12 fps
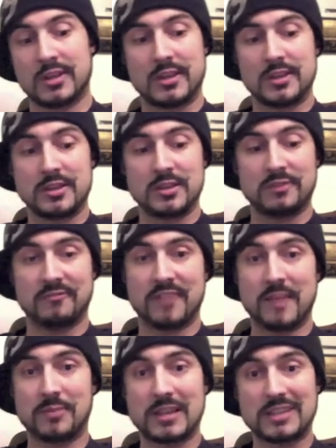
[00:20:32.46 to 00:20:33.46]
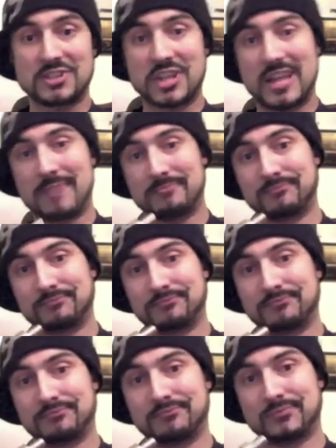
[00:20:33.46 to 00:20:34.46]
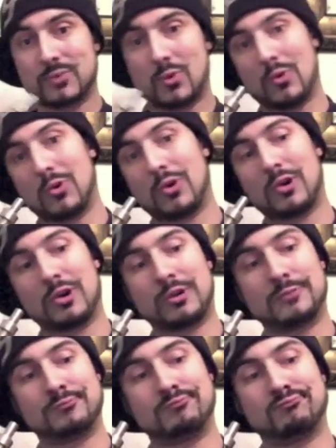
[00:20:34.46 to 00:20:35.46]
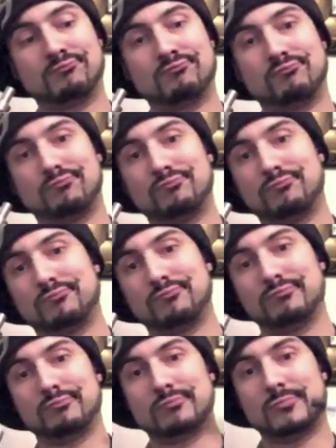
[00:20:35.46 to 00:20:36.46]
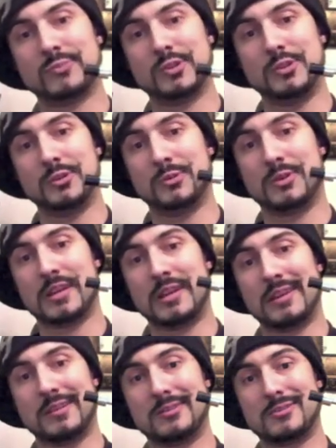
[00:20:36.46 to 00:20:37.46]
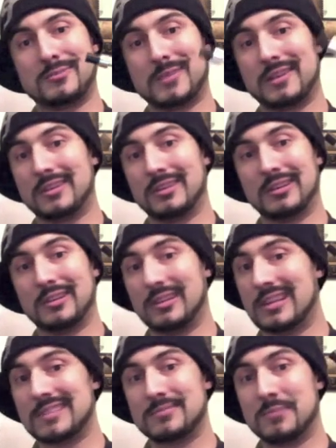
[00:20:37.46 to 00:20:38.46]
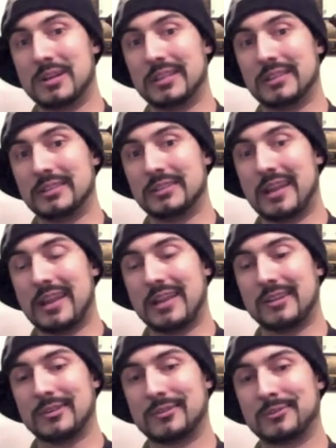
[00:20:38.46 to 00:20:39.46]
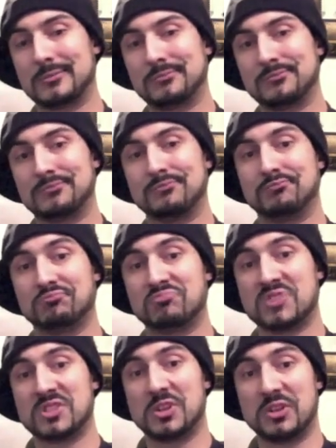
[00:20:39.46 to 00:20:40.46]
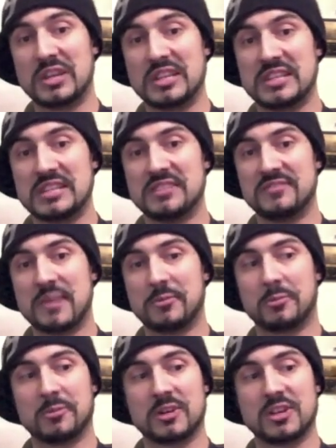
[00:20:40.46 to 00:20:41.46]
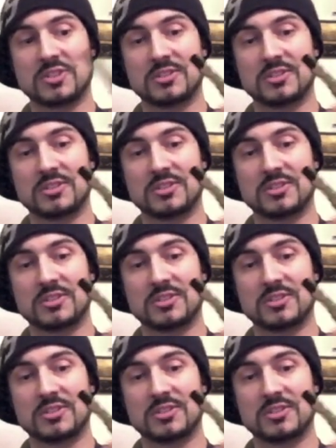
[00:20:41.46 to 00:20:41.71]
You can vape like a champ, or you can spend a little less money and still get decent vapor production.